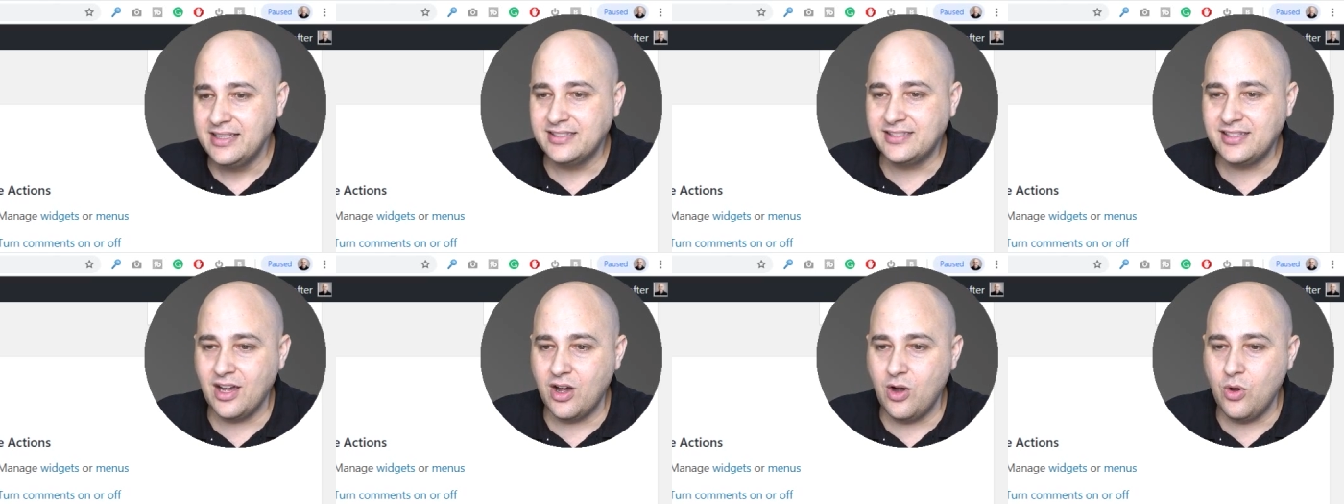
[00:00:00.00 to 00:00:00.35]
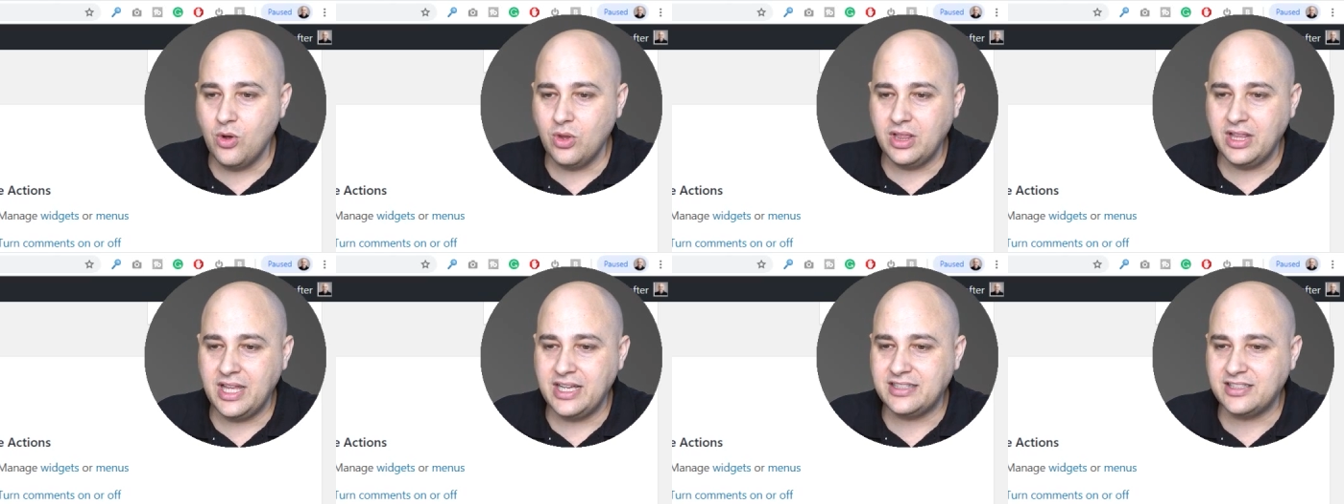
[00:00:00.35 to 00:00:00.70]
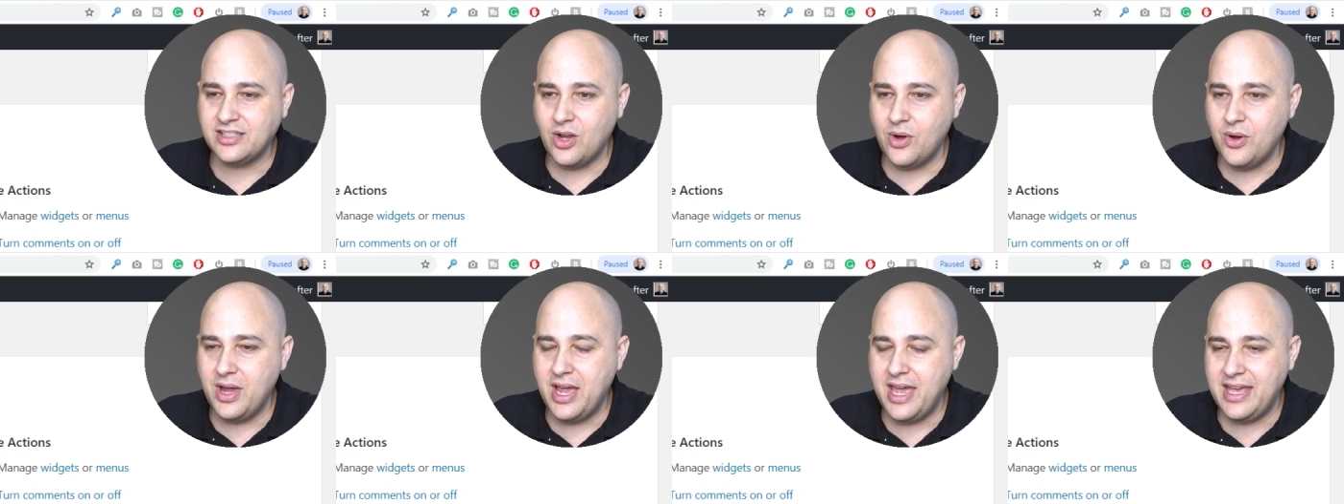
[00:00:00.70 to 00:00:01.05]
So
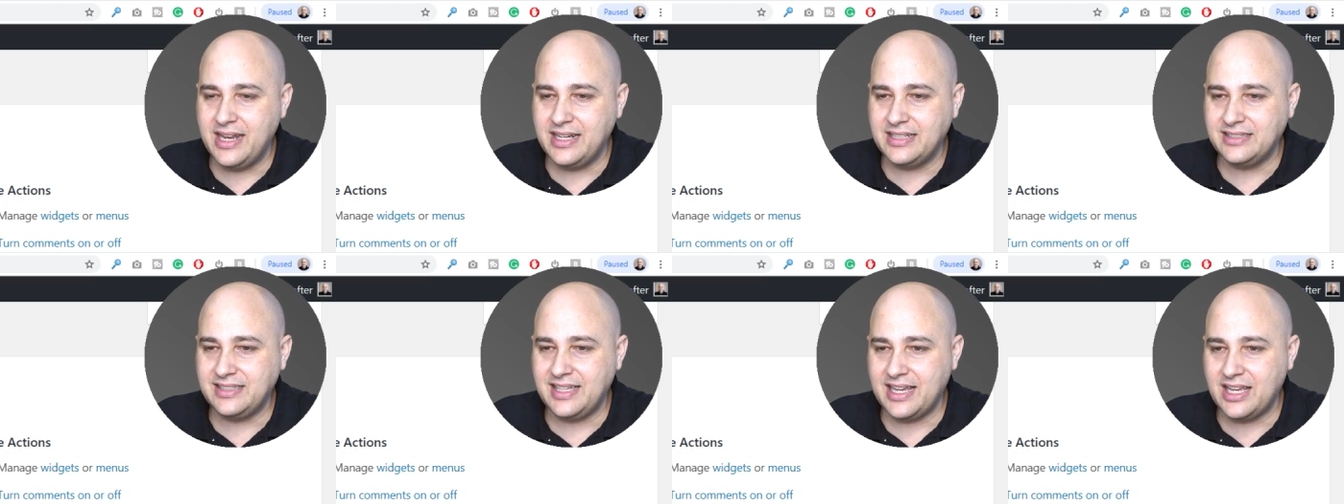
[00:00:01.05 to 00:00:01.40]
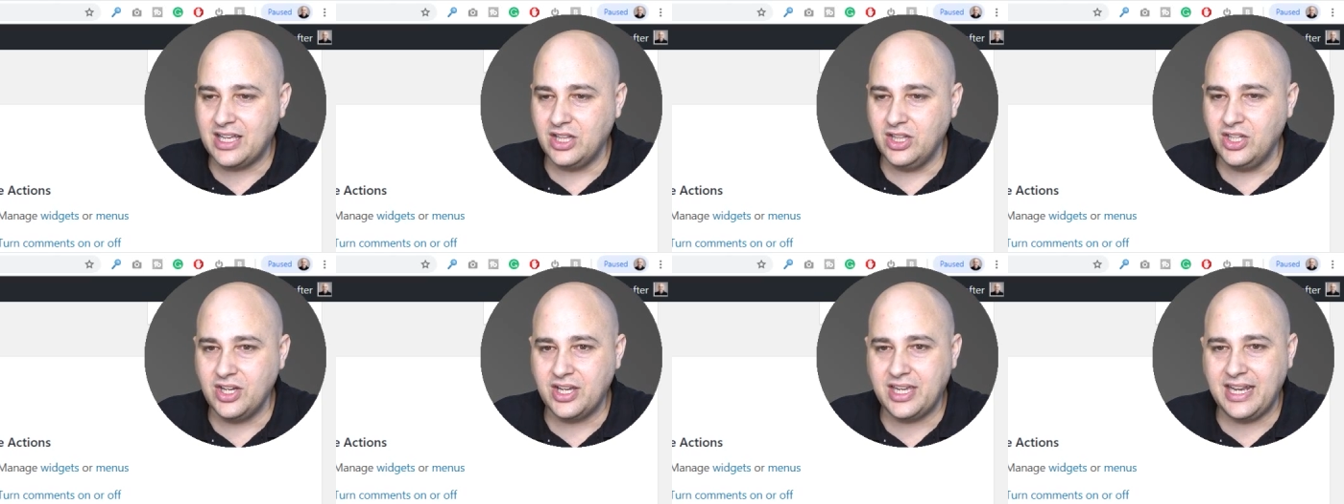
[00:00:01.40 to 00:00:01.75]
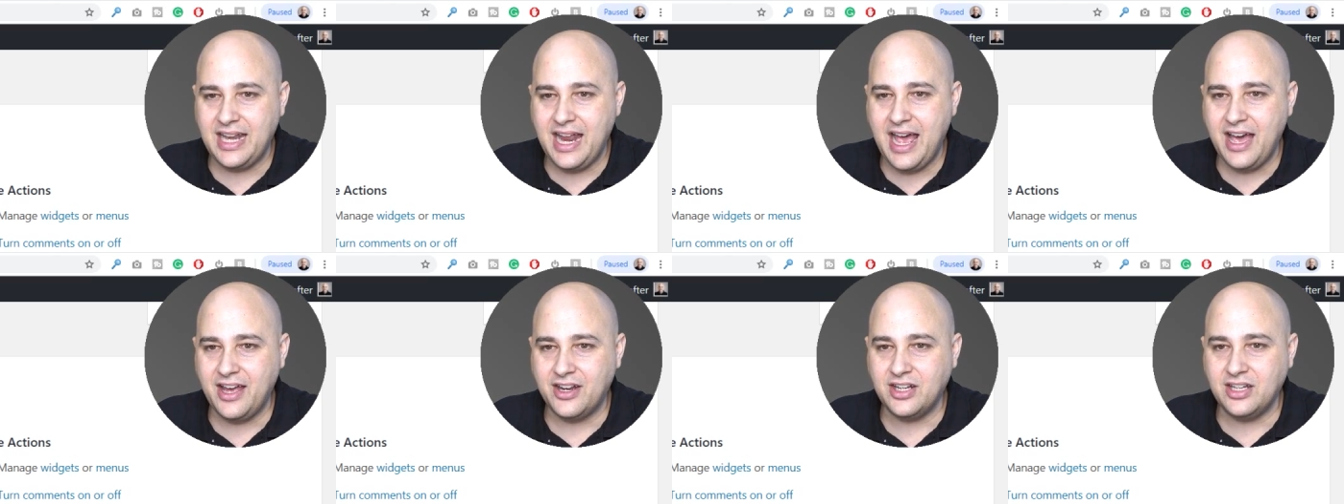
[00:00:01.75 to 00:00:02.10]
let's go ahead and take a look
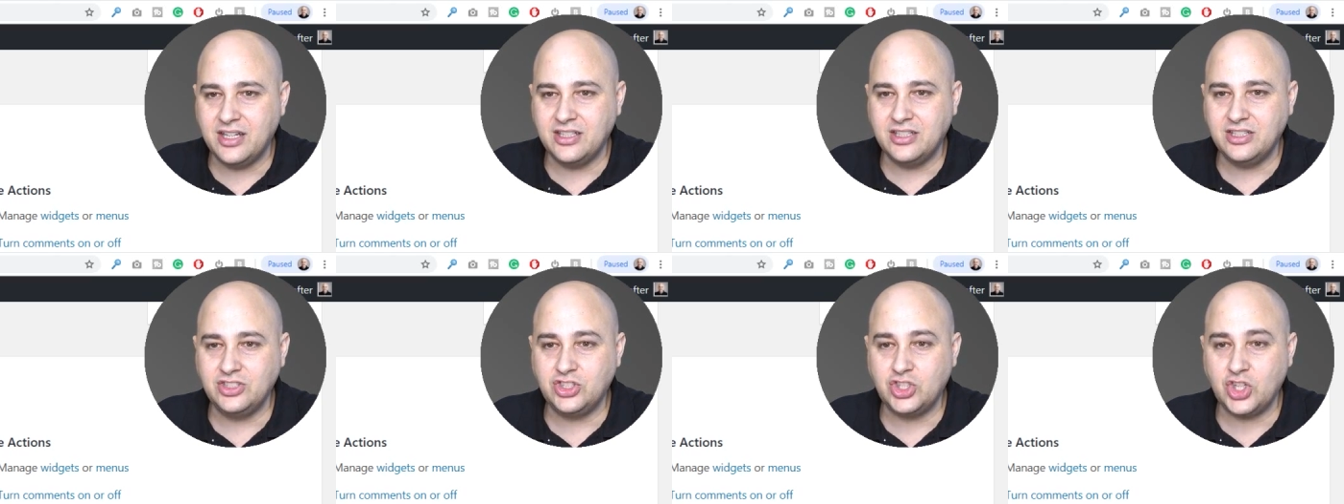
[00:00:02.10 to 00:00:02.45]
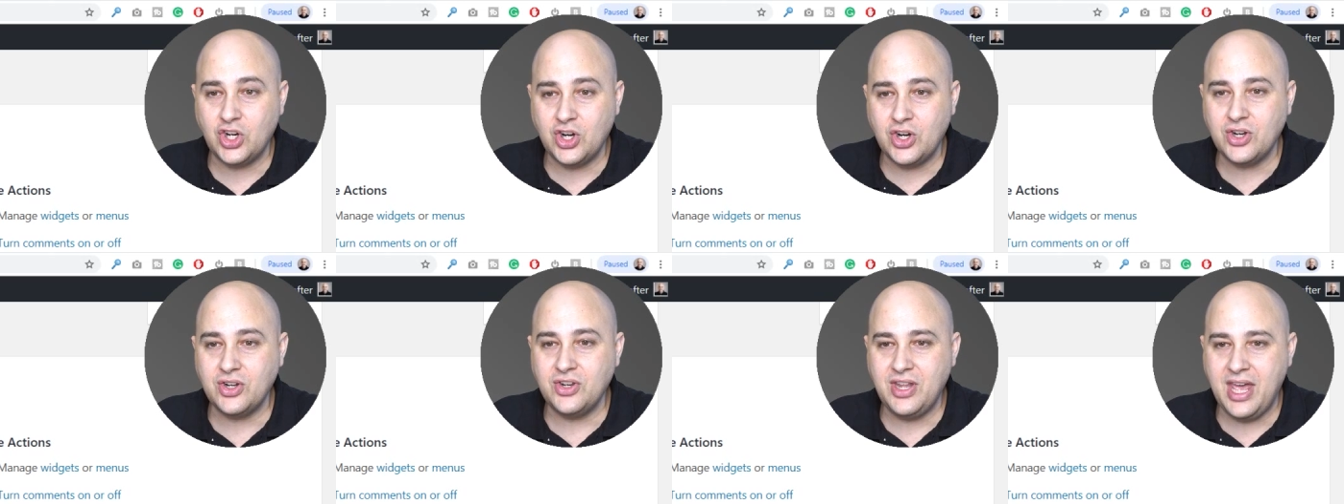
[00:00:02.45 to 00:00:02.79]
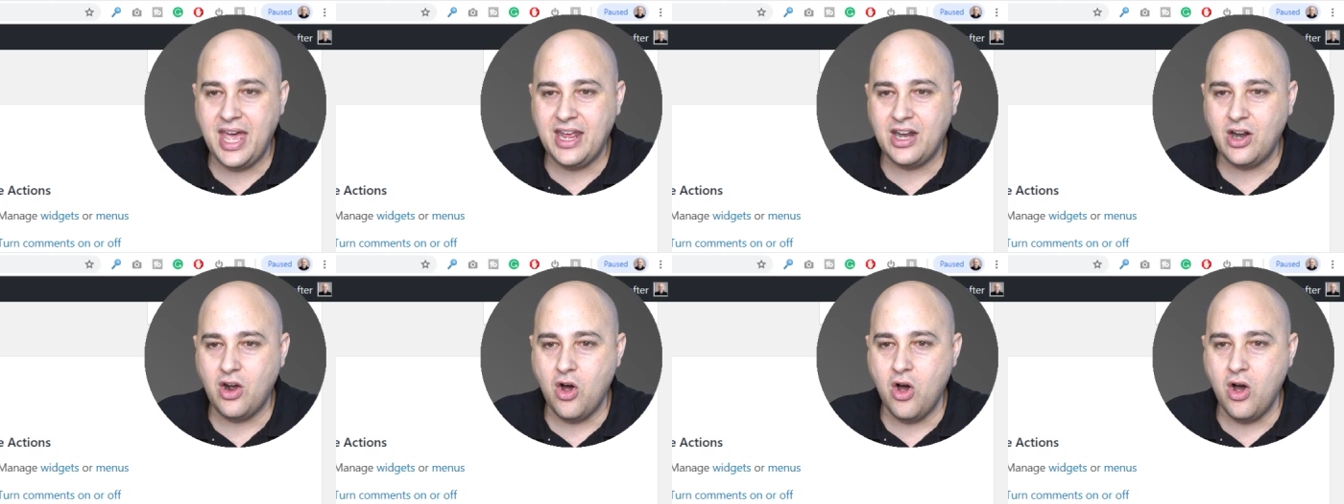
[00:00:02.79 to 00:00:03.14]
at how to turn
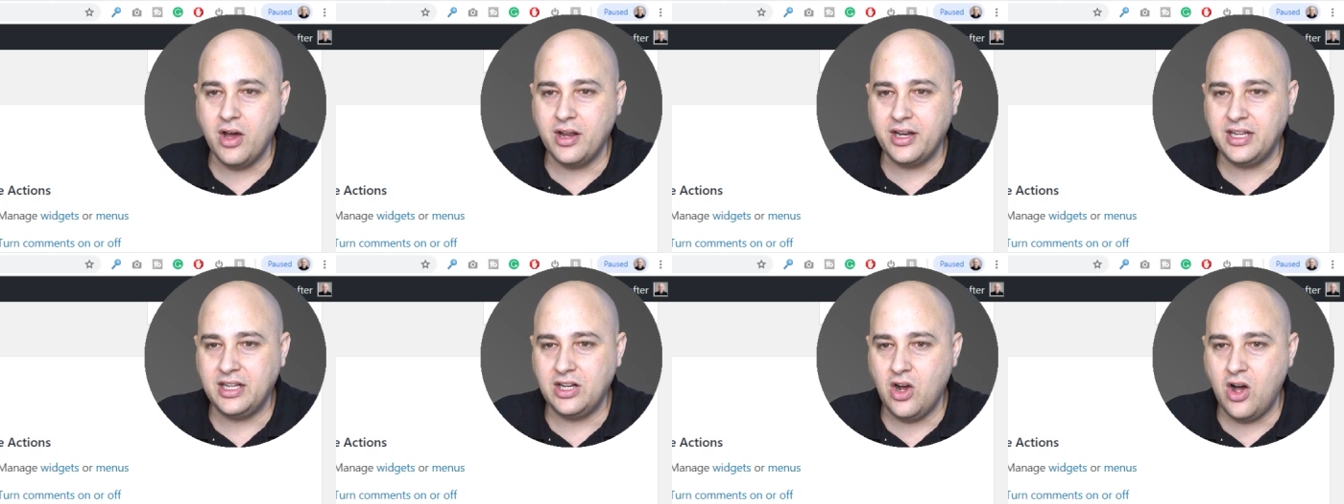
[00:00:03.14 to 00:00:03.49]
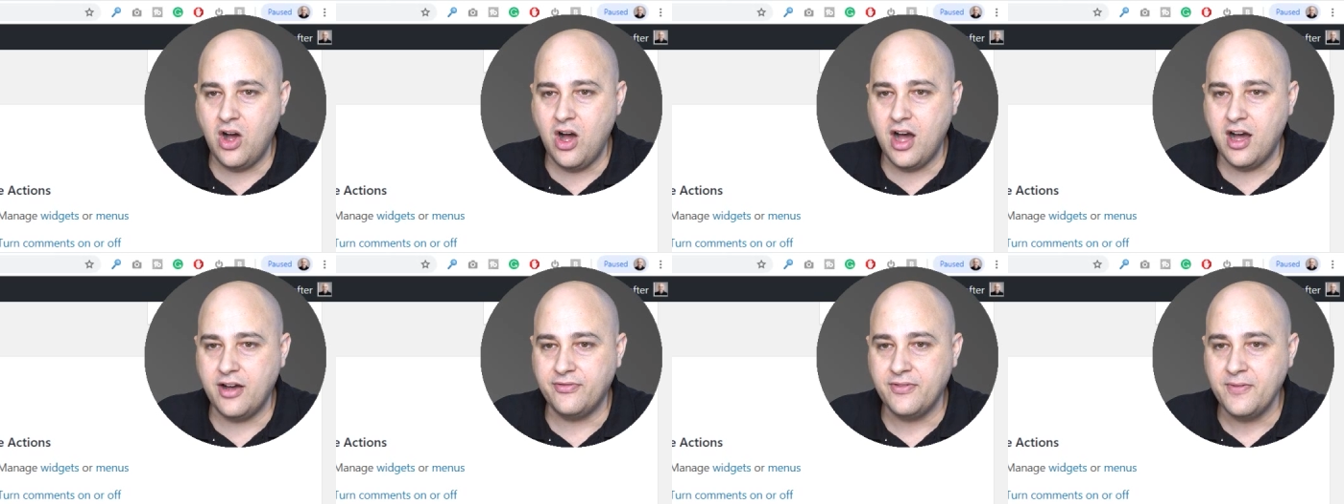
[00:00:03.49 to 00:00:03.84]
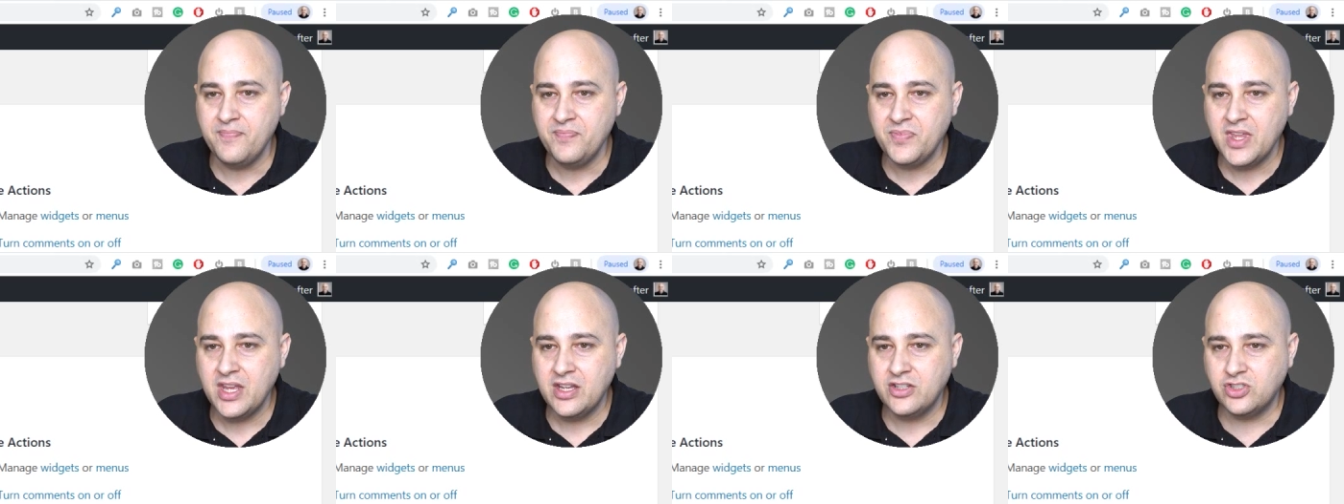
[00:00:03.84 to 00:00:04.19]
that on and
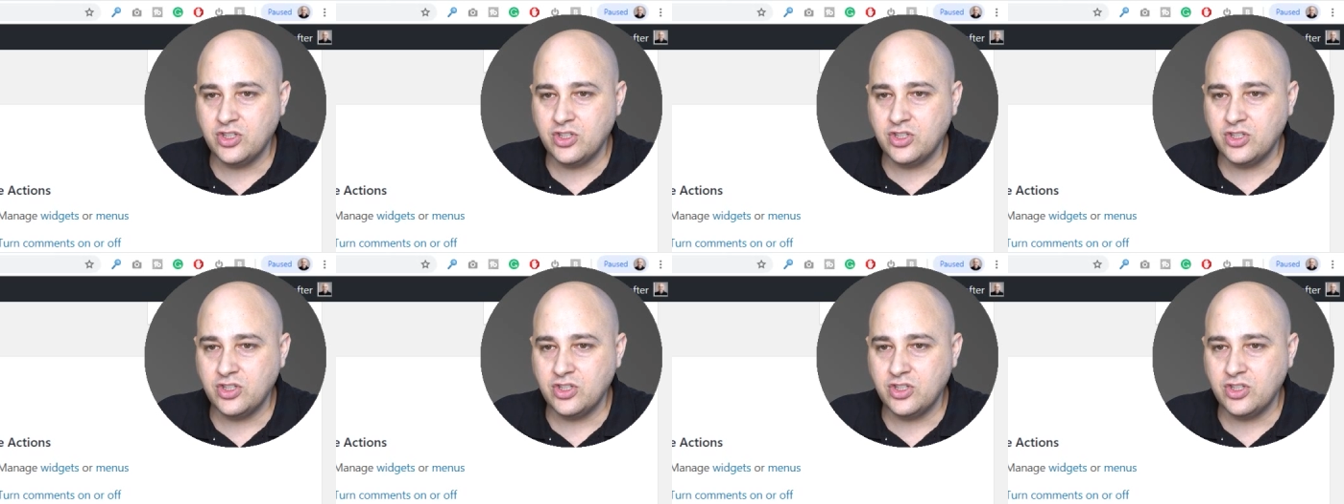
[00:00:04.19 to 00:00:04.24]
off.